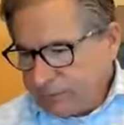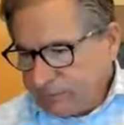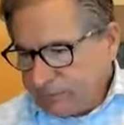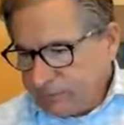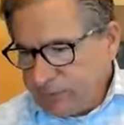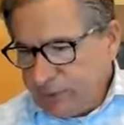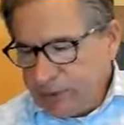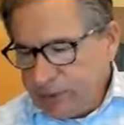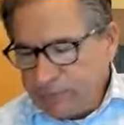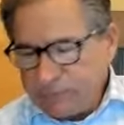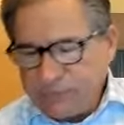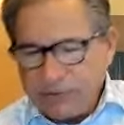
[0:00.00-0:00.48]

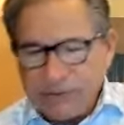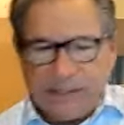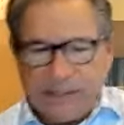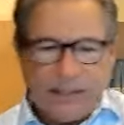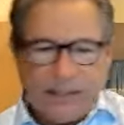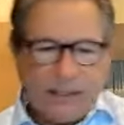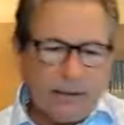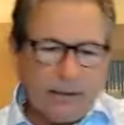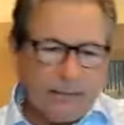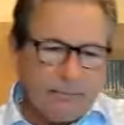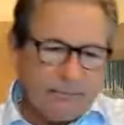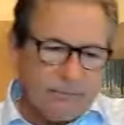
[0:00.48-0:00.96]
no
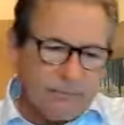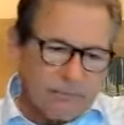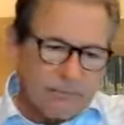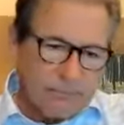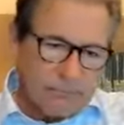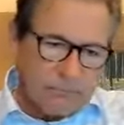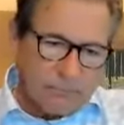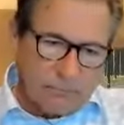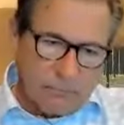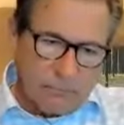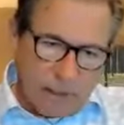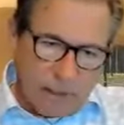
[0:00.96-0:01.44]
time,
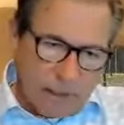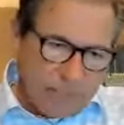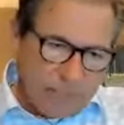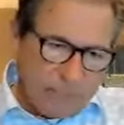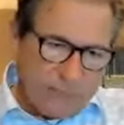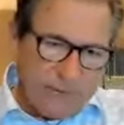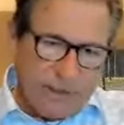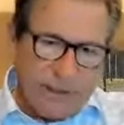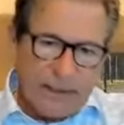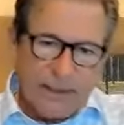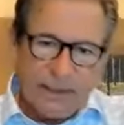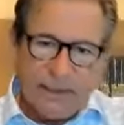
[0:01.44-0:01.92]

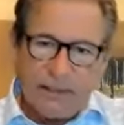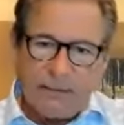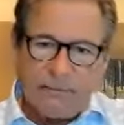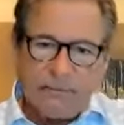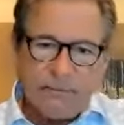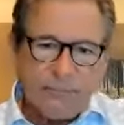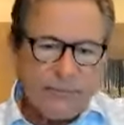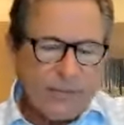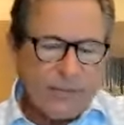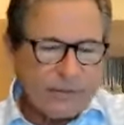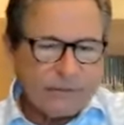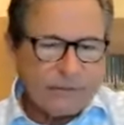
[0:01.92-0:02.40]
long
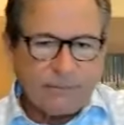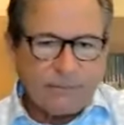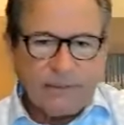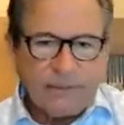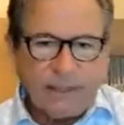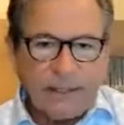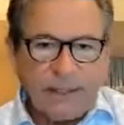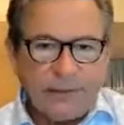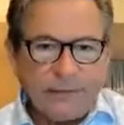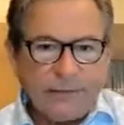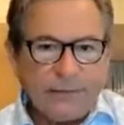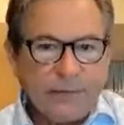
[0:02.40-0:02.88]
time, doesn't
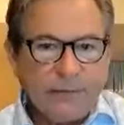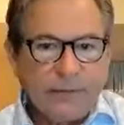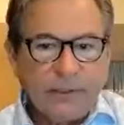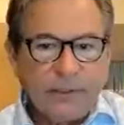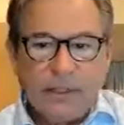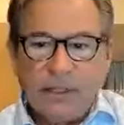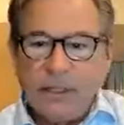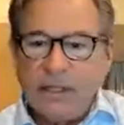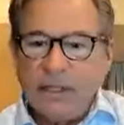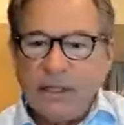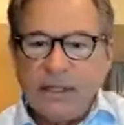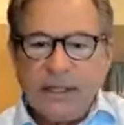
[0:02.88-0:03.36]
matter.
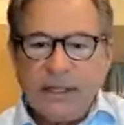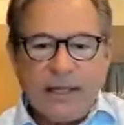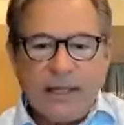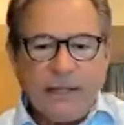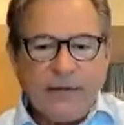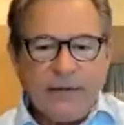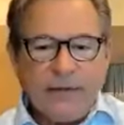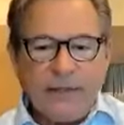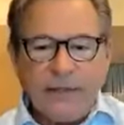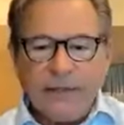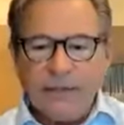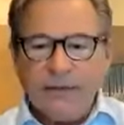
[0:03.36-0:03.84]

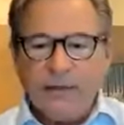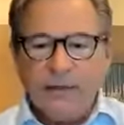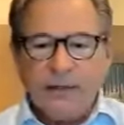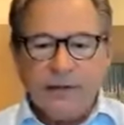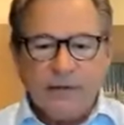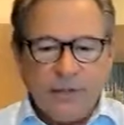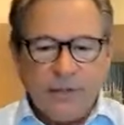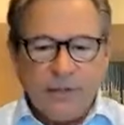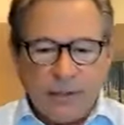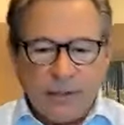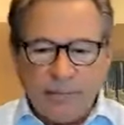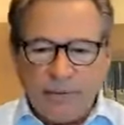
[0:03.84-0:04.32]
And then
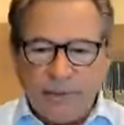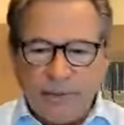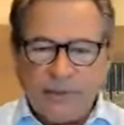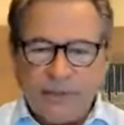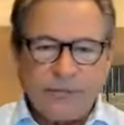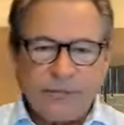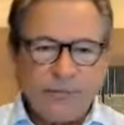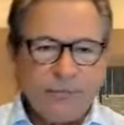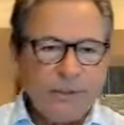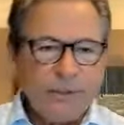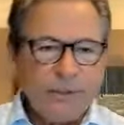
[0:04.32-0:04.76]
double-digit